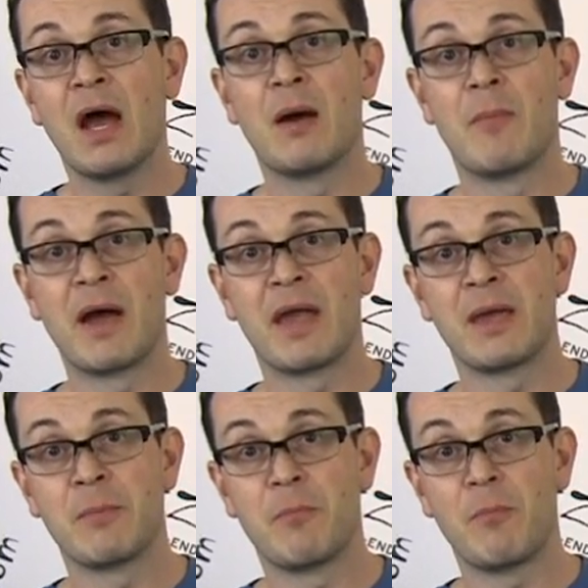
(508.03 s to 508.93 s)
uh,
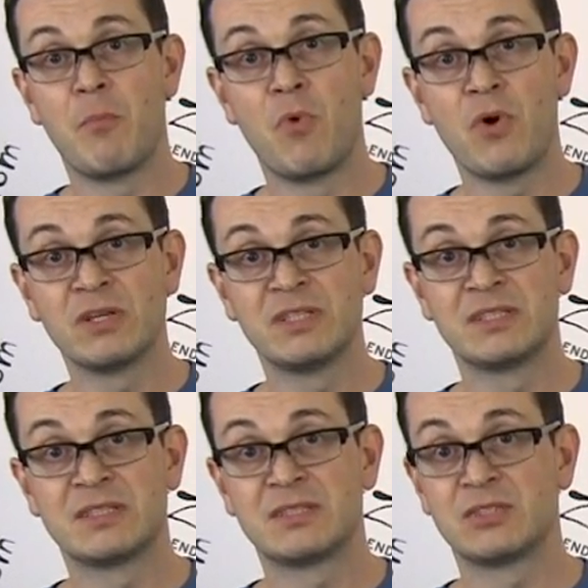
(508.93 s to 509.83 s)
my board
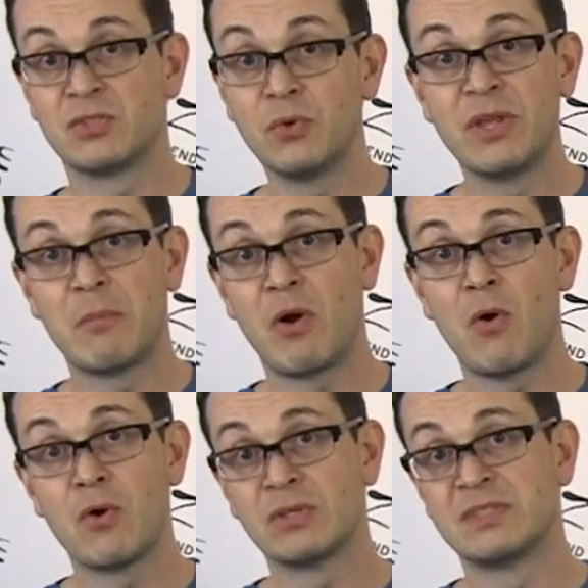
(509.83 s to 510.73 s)
is so damn
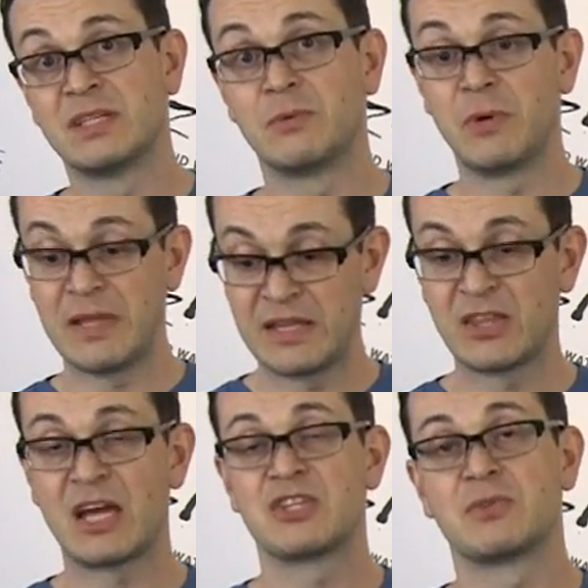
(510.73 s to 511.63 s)
hot that when I
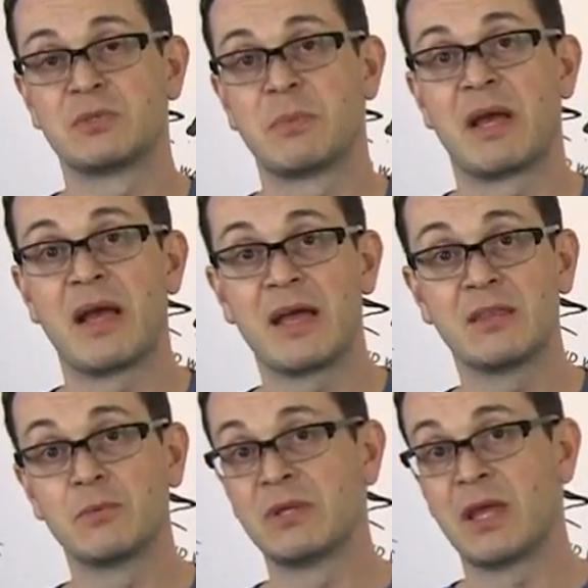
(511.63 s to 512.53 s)
touch it with my
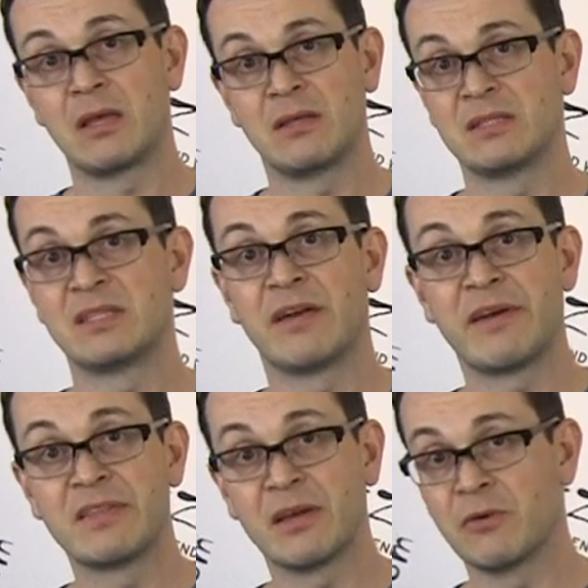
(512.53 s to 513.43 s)
hand when I let's say
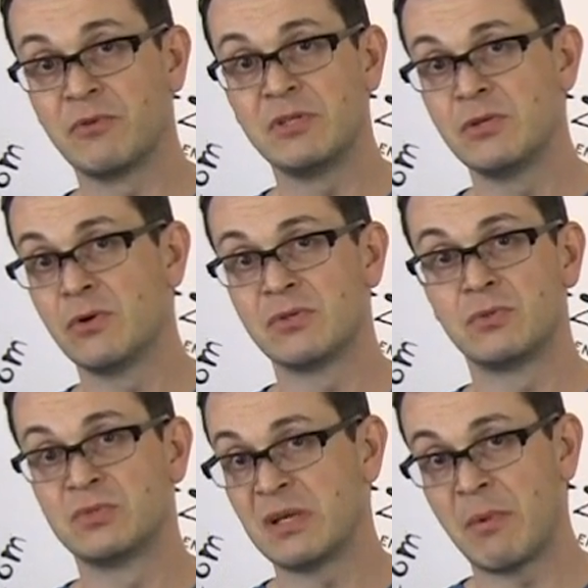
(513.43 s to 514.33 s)
rendering a video or
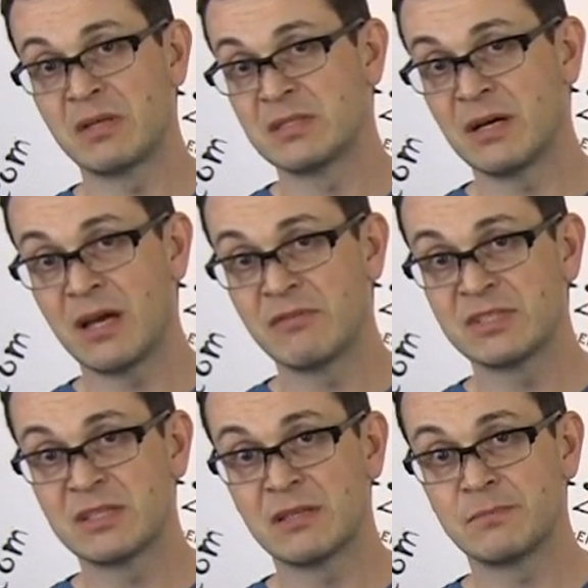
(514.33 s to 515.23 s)
do some other heavy